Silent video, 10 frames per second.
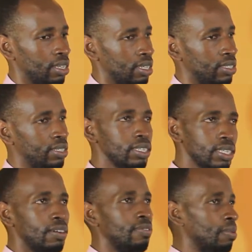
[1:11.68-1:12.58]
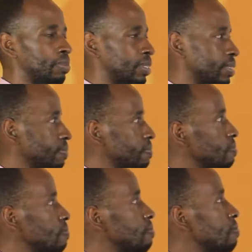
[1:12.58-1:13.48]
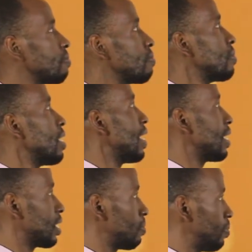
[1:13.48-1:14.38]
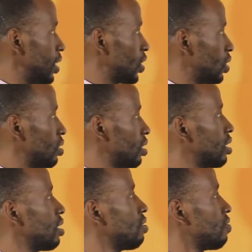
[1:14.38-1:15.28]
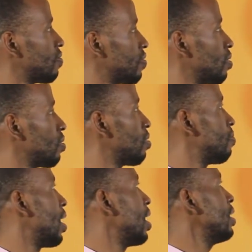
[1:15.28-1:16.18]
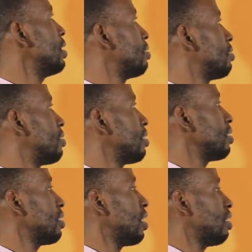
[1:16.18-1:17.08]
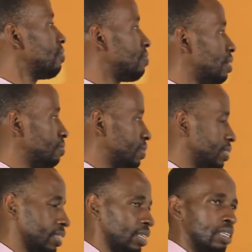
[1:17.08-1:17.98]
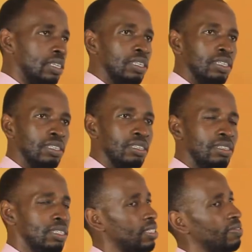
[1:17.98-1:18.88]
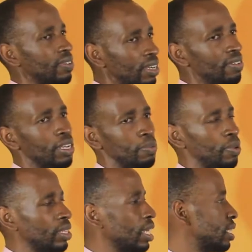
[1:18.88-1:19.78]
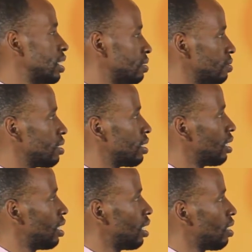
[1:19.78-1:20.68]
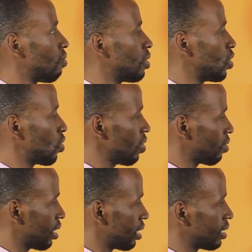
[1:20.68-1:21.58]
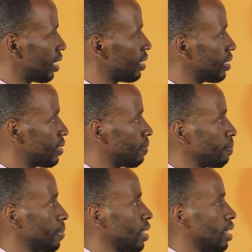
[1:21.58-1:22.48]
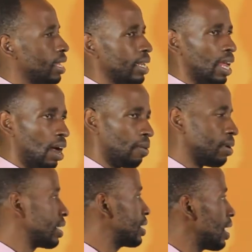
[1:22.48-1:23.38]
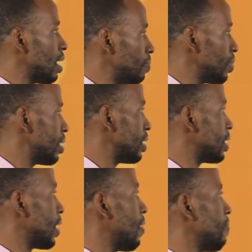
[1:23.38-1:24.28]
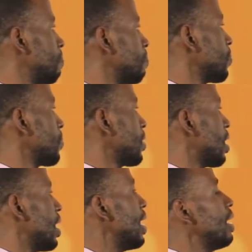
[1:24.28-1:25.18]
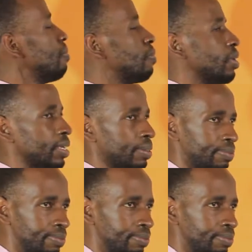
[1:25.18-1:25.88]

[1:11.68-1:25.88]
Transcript: Singular verbs. Expressions followed by singular verbs. This is very, very important lesson when you try to understand it. Now, example is anybody.